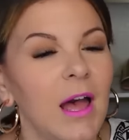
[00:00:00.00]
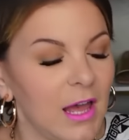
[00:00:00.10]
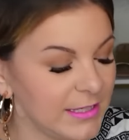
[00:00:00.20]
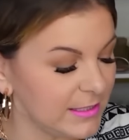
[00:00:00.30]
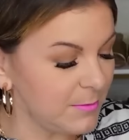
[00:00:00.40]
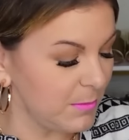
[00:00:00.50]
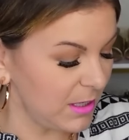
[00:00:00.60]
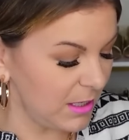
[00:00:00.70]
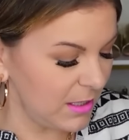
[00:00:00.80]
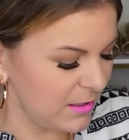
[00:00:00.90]
I did
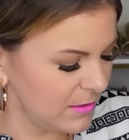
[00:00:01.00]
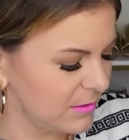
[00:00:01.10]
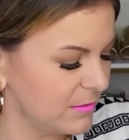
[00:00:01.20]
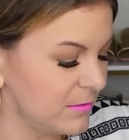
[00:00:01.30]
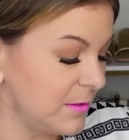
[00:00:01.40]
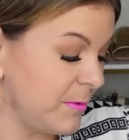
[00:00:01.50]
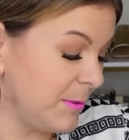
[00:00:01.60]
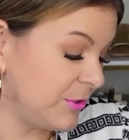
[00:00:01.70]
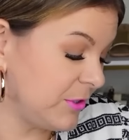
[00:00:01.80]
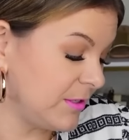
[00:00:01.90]
mine, let me
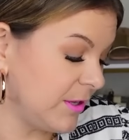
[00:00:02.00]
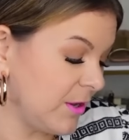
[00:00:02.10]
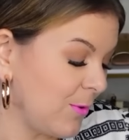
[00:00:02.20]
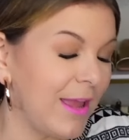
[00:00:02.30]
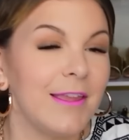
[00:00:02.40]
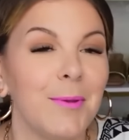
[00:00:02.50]
make sure I tell you right.